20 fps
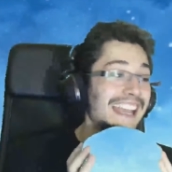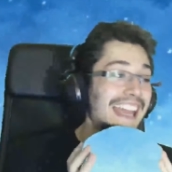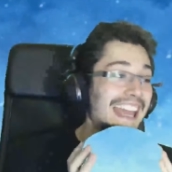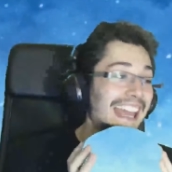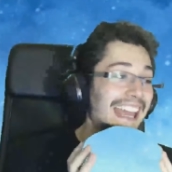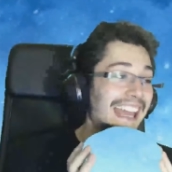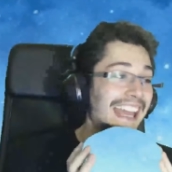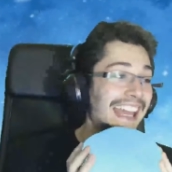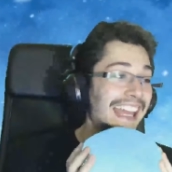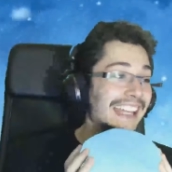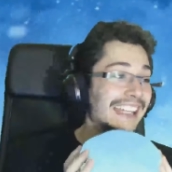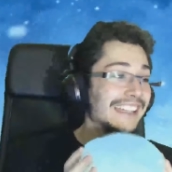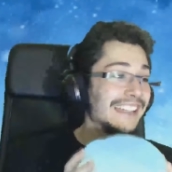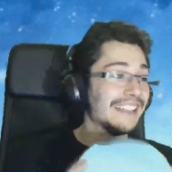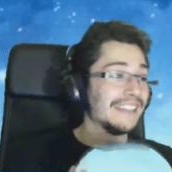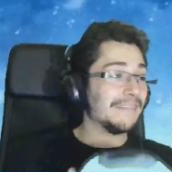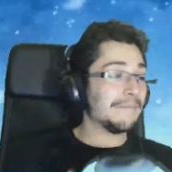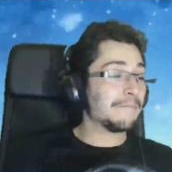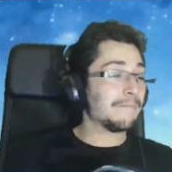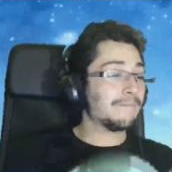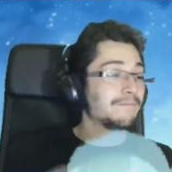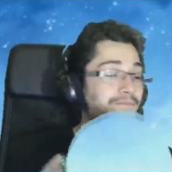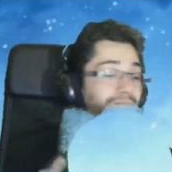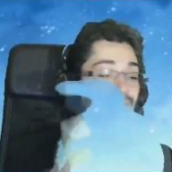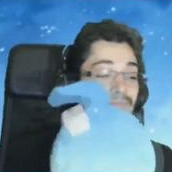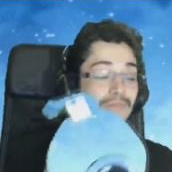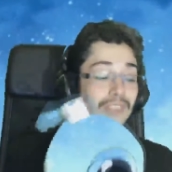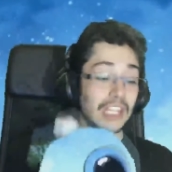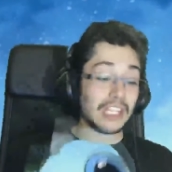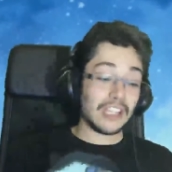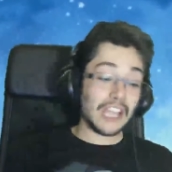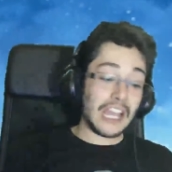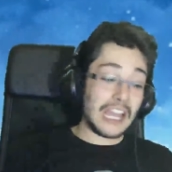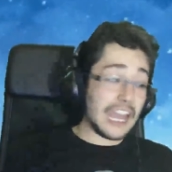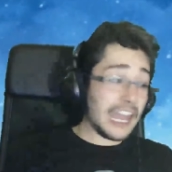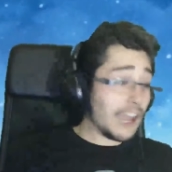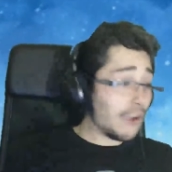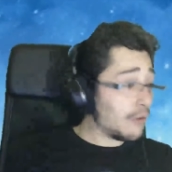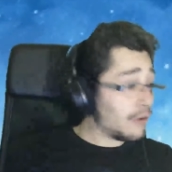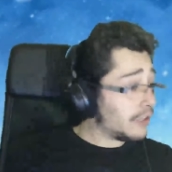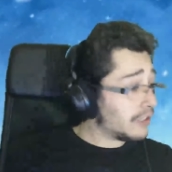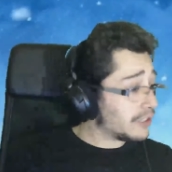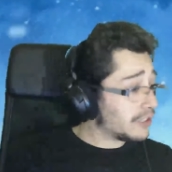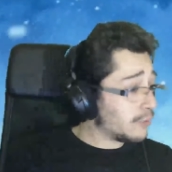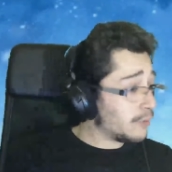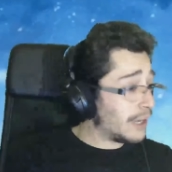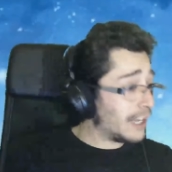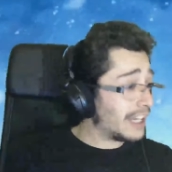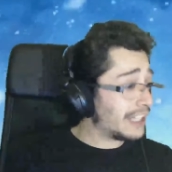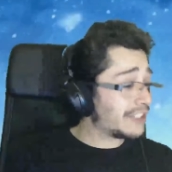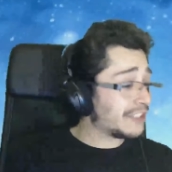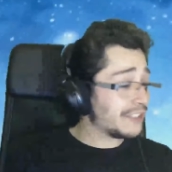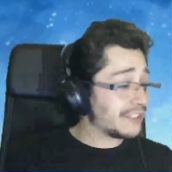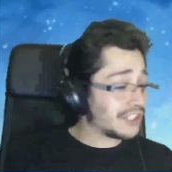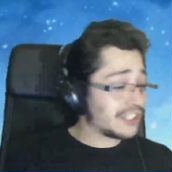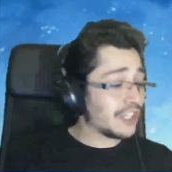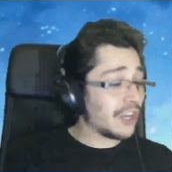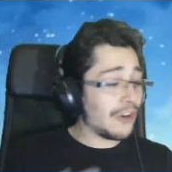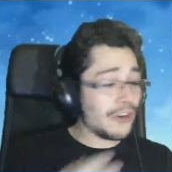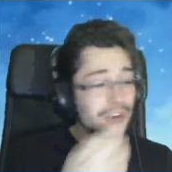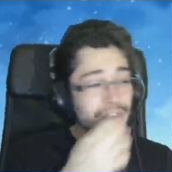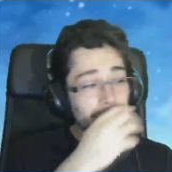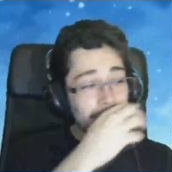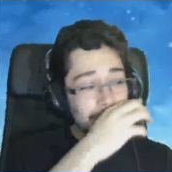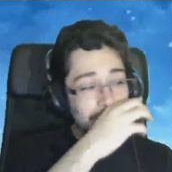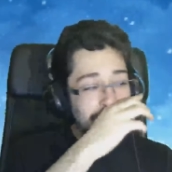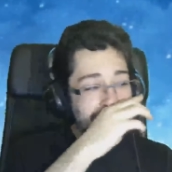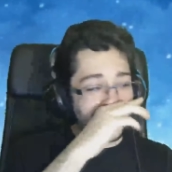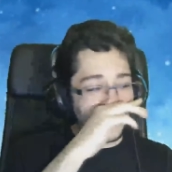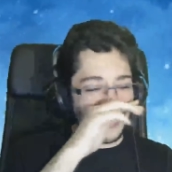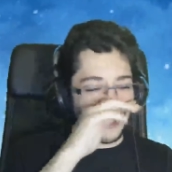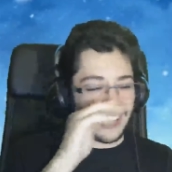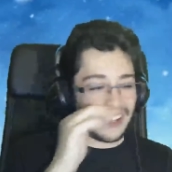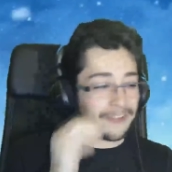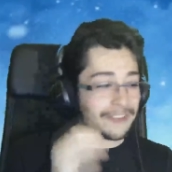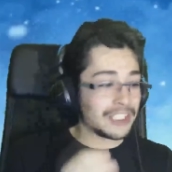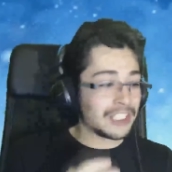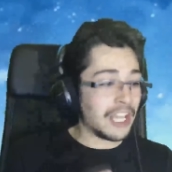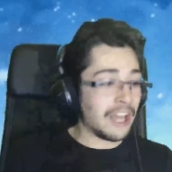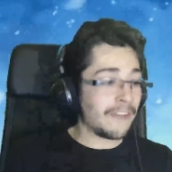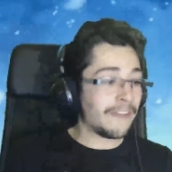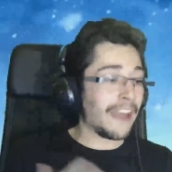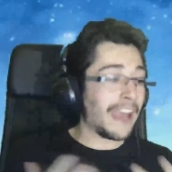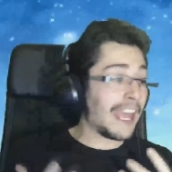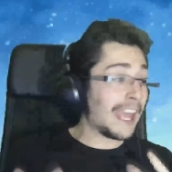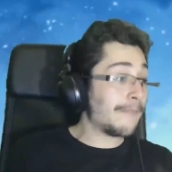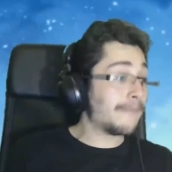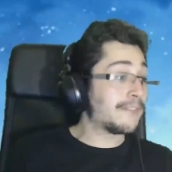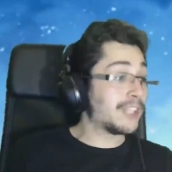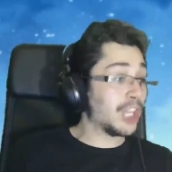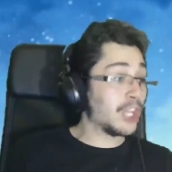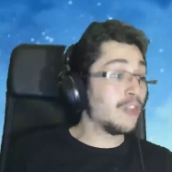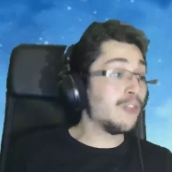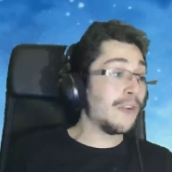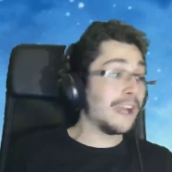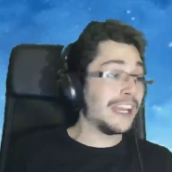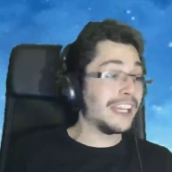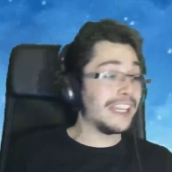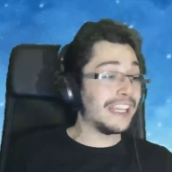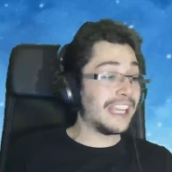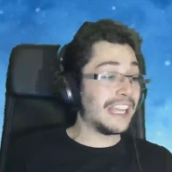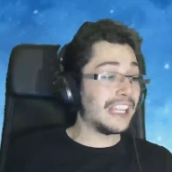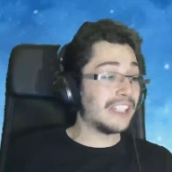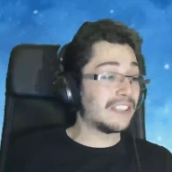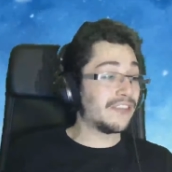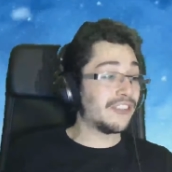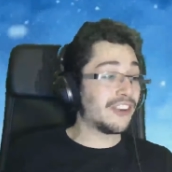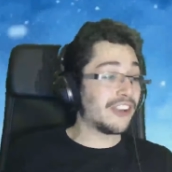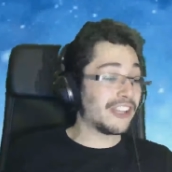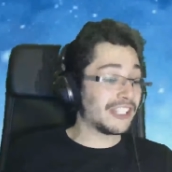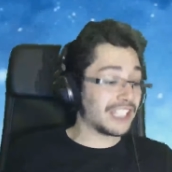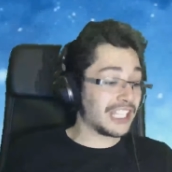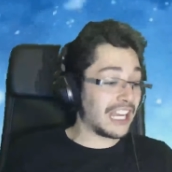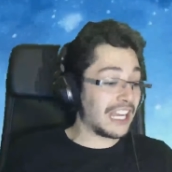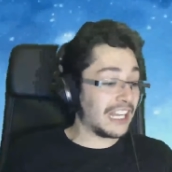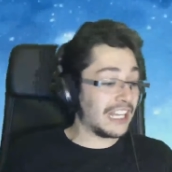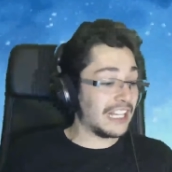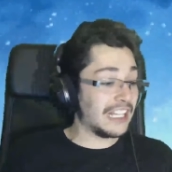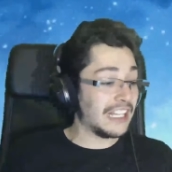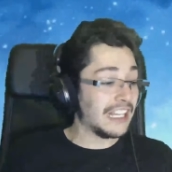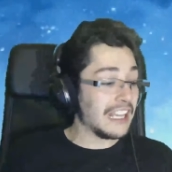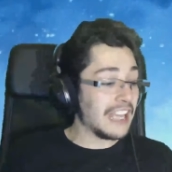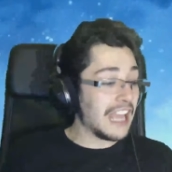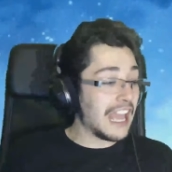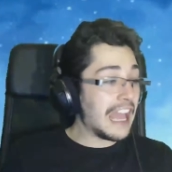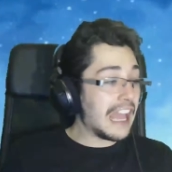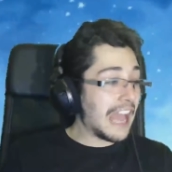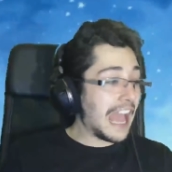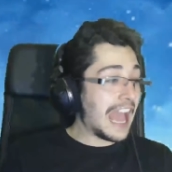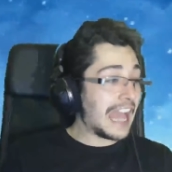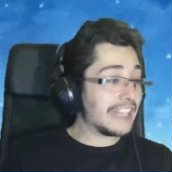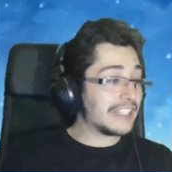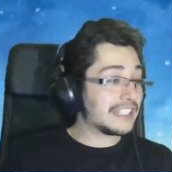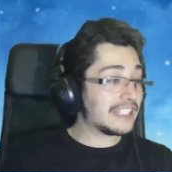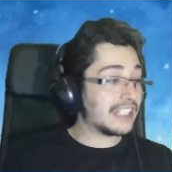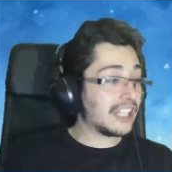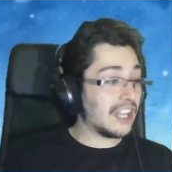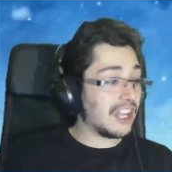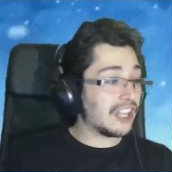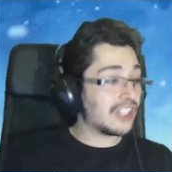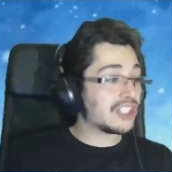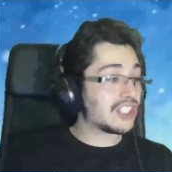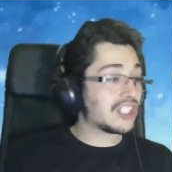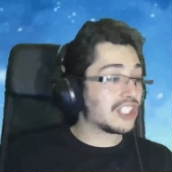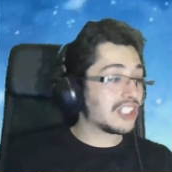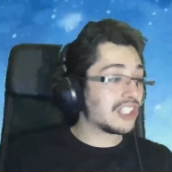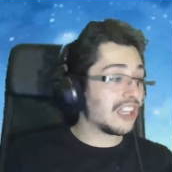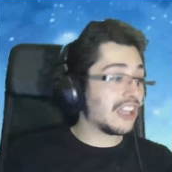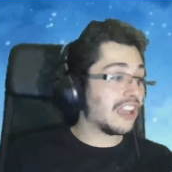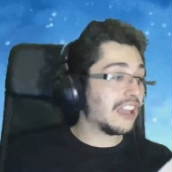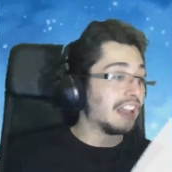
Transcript: And I also wanted to show you a lot of stuff. I have new ideas for the channel. As such,